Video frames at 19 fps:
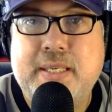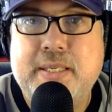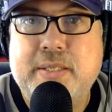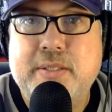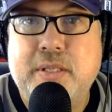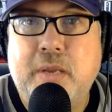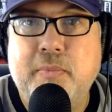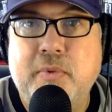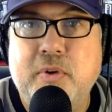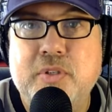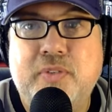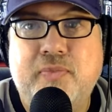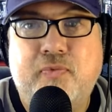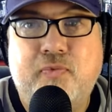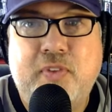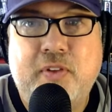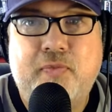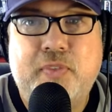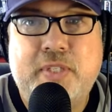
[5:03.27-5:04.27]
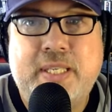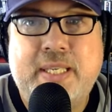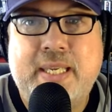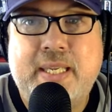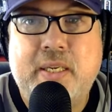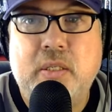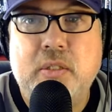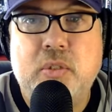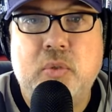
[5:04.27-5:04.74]
His numbers
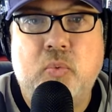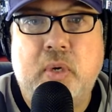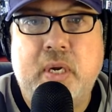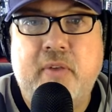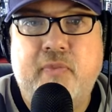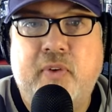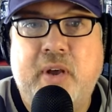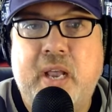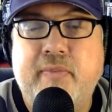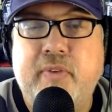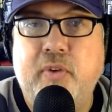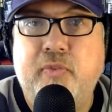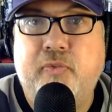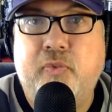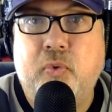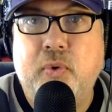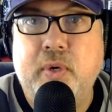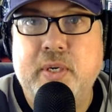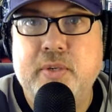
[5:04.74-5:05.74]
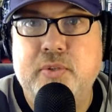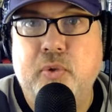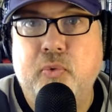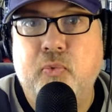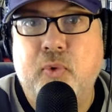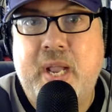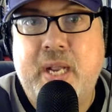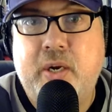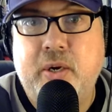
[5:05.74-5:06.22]
15, 25, and 4 is the
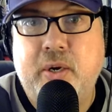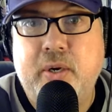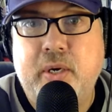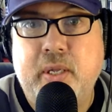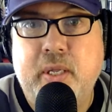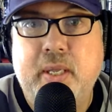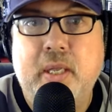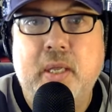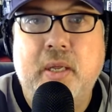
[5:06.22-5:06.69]
record.